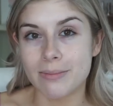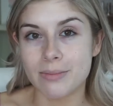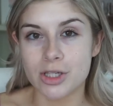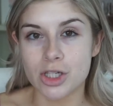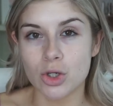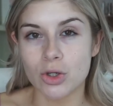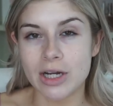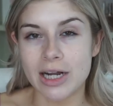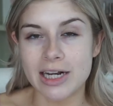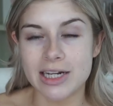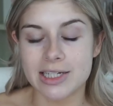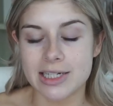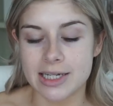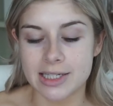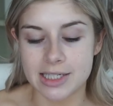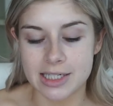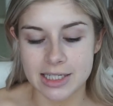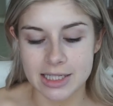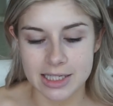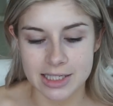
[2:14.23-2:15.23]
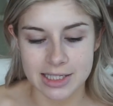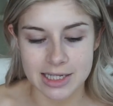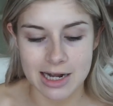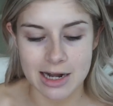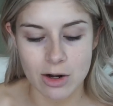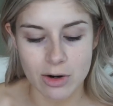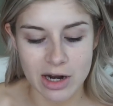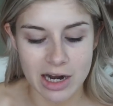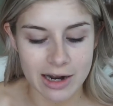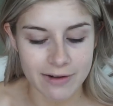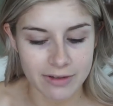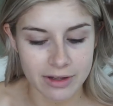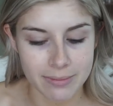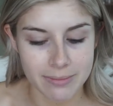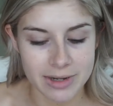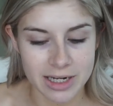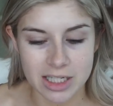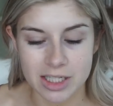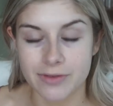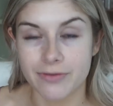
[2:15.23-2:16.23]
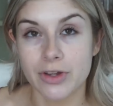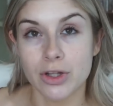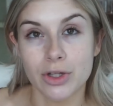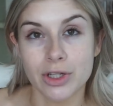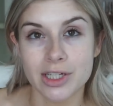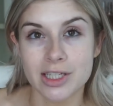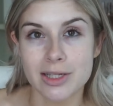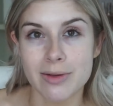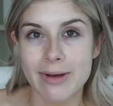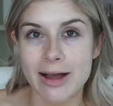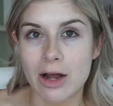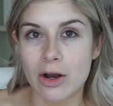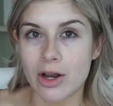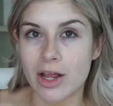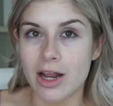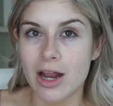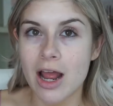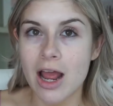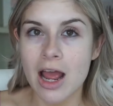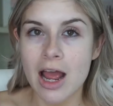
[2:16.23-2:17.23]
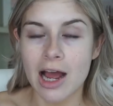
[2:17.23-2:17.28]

I'm still kind of testing this out. I have like mixed feelings about it.